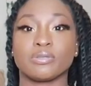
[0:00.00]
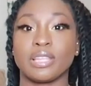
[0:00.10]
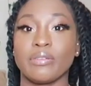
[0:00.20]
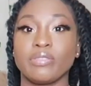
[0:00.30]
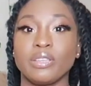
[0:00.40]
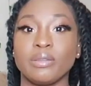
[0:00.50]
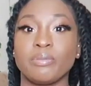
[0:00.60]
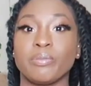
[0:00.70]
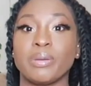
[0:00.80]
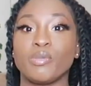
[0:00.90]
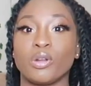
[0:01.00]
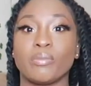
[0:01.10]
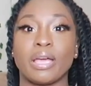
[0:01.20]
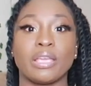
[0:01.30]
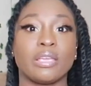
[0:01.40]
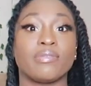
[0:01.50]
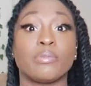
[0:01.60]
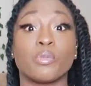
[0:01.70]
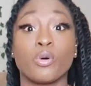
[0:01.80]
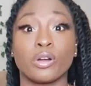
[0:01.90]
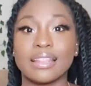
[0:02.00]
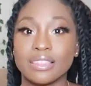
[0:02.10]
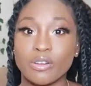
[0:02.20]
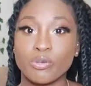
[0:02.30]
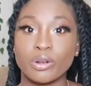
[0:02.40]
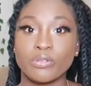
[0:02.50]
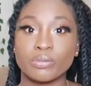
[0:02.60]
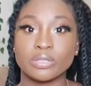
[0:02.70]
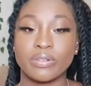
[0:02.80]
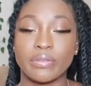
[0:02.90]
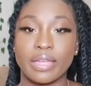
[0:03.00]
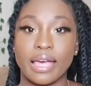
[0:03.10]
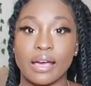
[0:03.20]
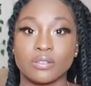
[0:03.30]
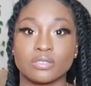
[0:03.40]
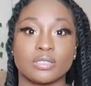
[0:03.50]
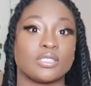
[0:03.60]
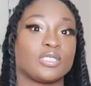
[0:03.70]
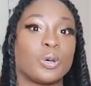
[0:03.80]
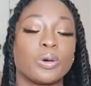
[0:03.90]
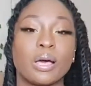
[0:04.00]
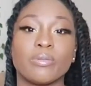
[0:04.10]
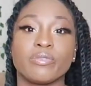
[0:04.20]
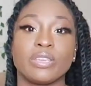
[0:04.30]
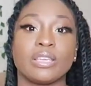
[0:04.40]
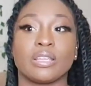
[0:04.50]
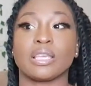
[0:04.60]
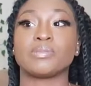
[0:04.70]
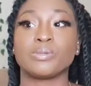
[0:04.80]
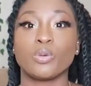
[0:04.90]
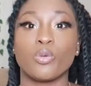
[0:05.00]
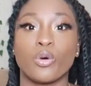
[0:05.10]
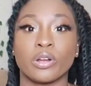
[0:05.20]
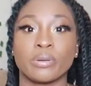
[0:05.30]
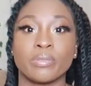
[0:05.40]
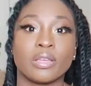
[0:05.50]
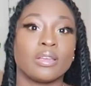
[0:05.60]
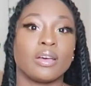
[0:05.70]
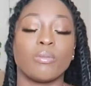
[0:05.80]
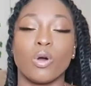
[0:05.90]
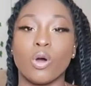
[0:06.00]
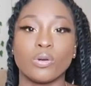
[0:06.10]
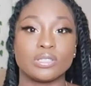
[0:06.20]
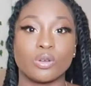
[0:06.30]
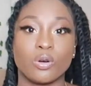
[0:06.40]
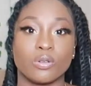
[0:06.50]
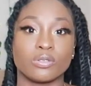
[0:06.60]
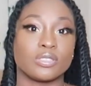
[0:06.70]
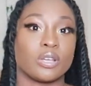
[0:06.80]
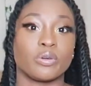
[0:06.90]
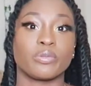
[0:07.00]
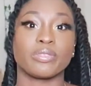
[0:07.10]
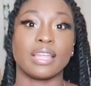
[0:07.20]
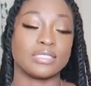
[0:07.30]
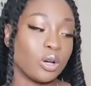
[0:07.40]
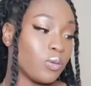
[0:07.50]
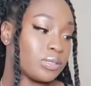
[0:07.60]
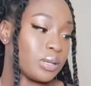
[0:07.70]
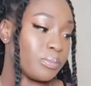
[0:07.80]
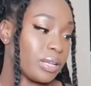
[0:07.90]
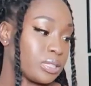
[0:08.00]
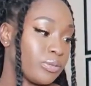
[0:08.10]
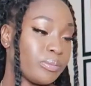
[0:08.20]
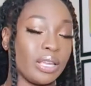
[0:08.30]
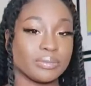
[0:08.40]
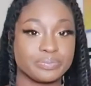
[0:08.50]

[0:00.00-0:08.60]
definitely made me want to buy it even more. I love wearing robes around the house. They're so comfy and it keeps me warm. I'm always cold, so that's always a plus for me.